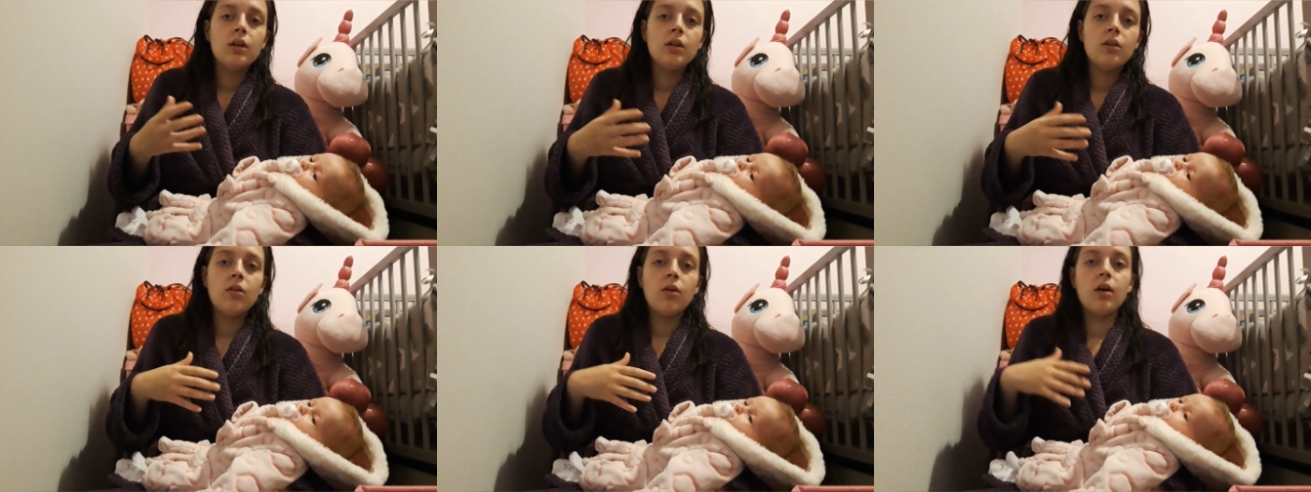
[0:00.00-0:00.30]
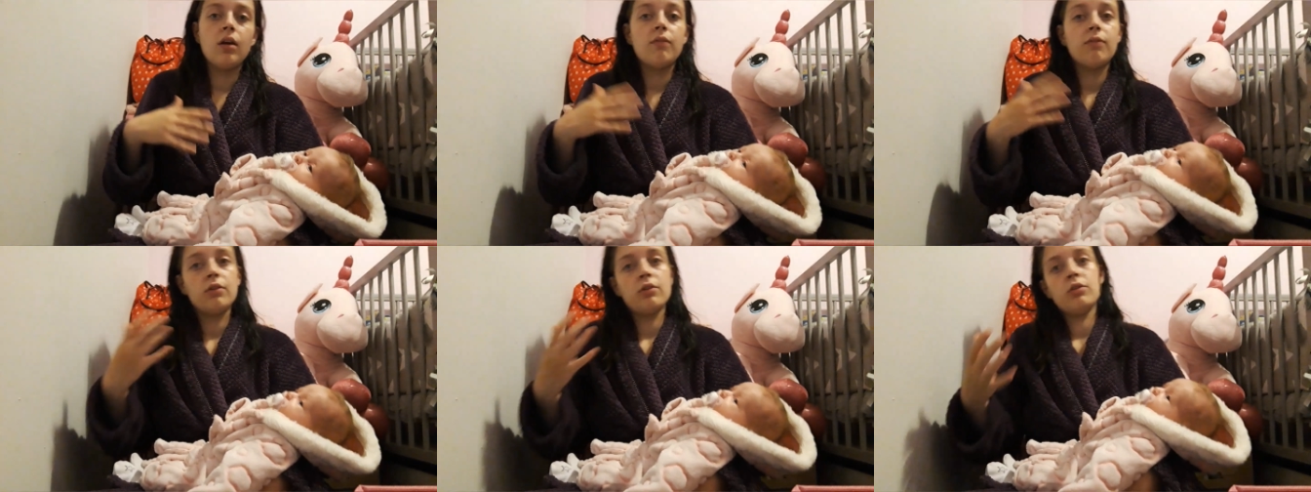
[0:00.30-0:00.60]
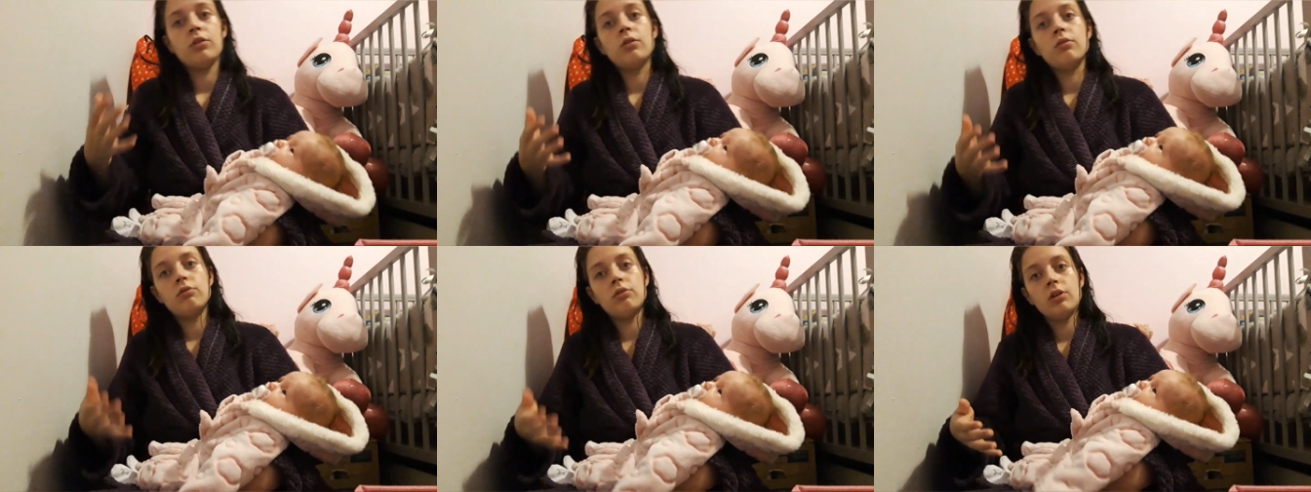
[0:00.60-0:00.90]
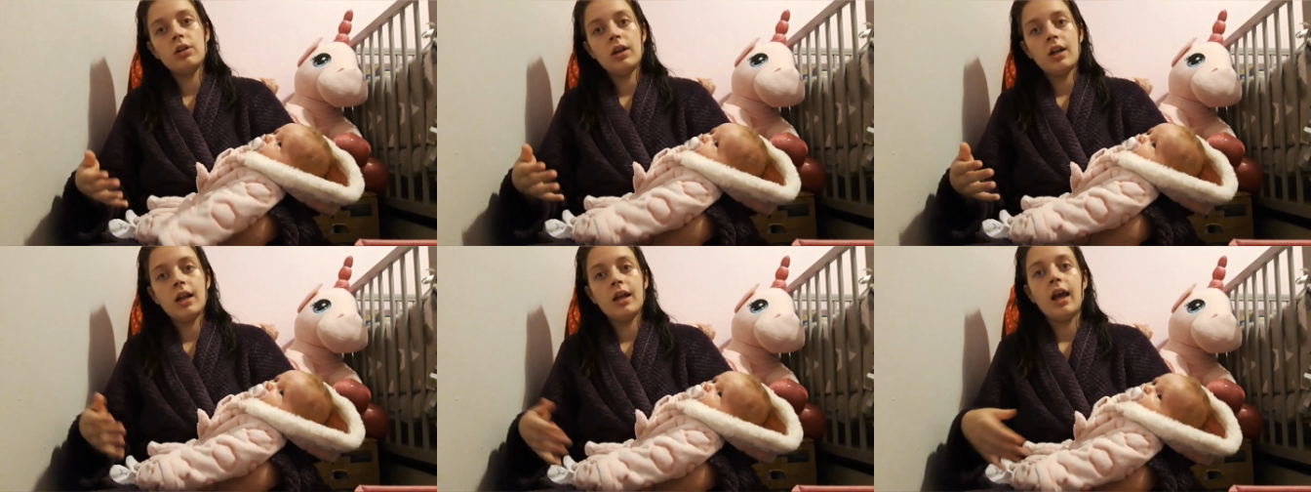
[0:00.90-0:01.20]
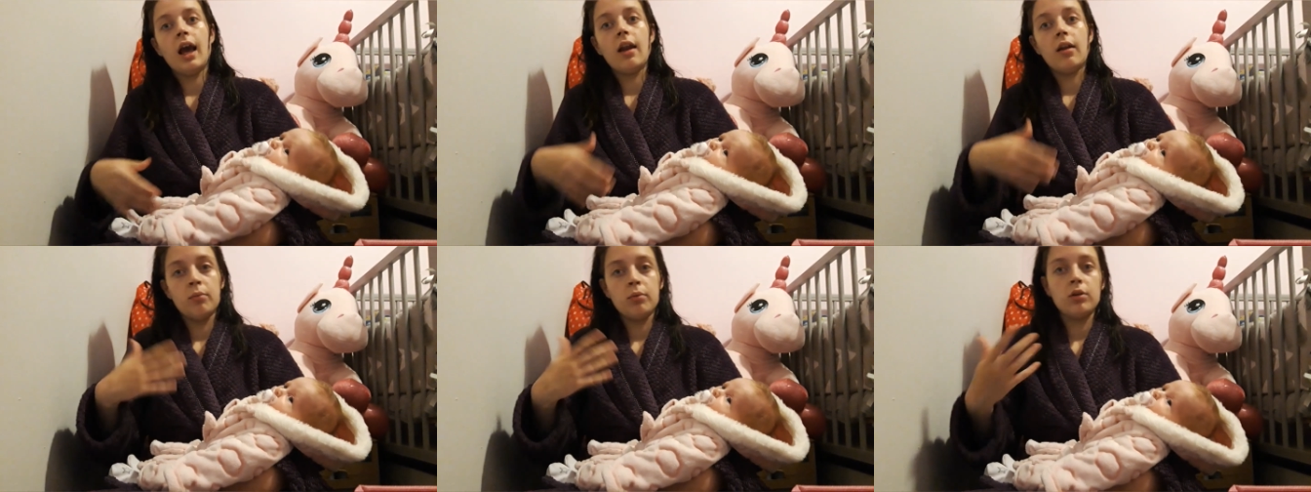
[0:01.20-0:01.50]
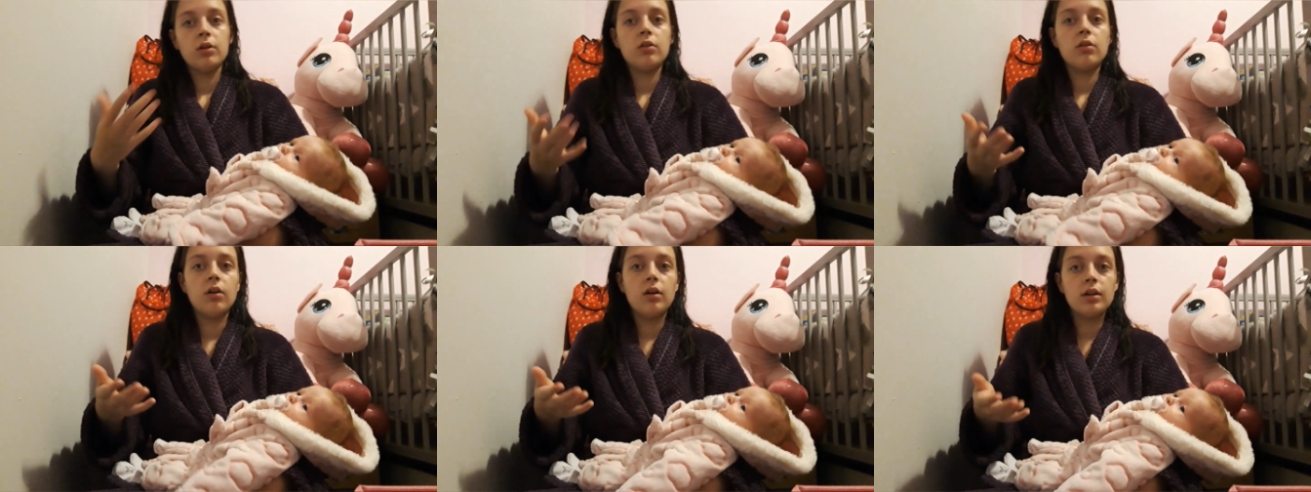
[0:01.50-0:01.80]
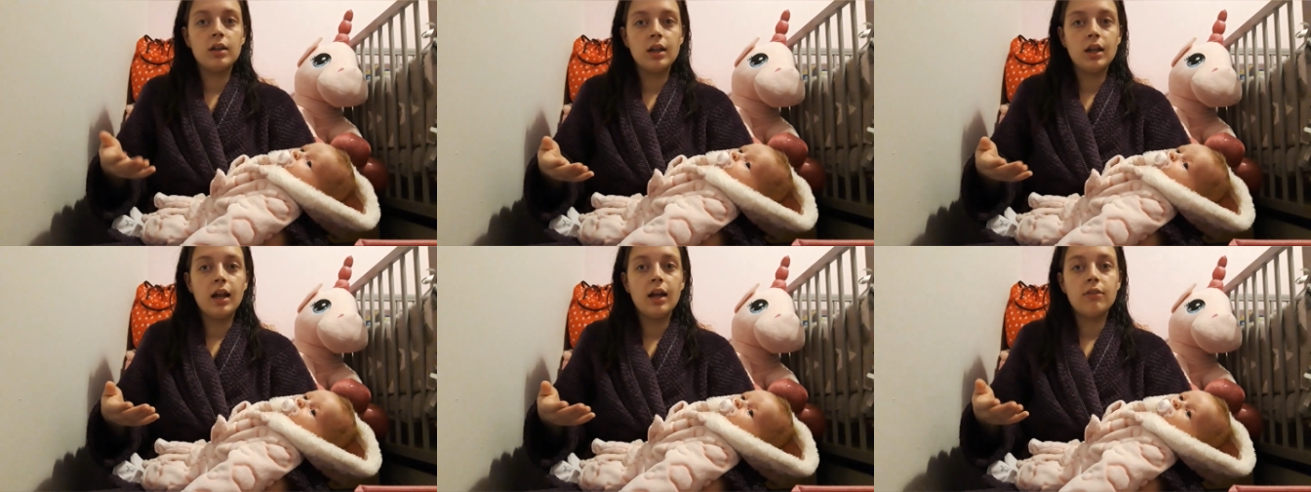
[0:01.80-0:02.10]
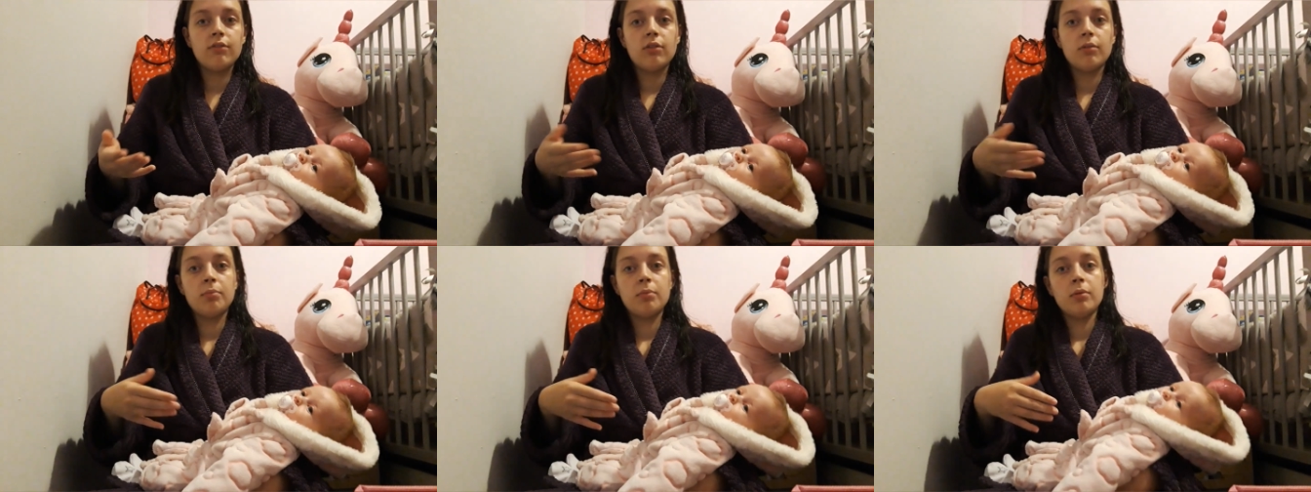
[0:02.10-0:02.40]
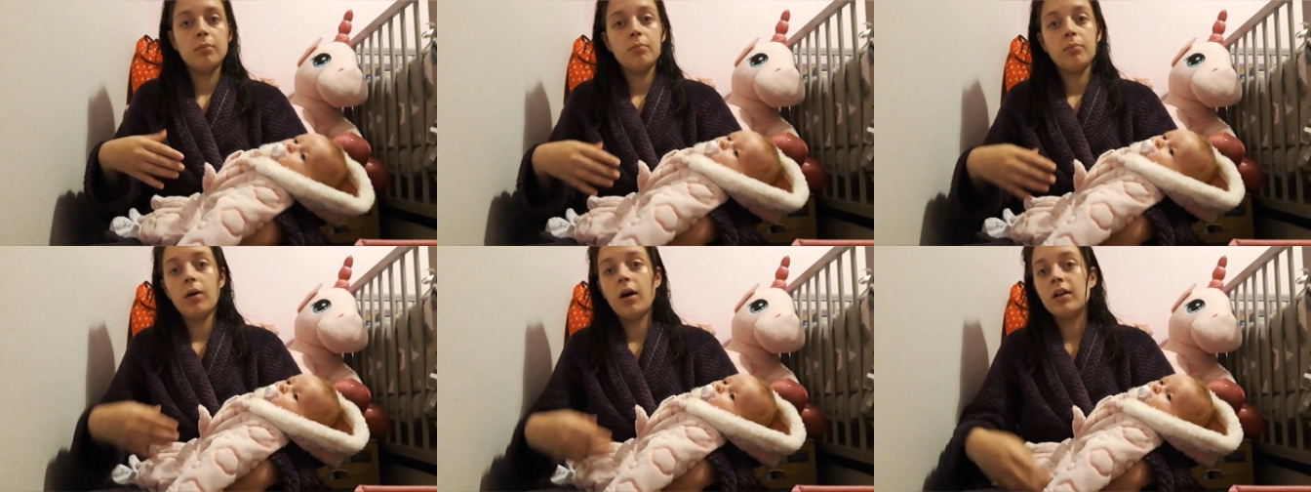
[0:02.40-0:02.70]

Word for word: like, if I could have done it again, I would have got the electric pump,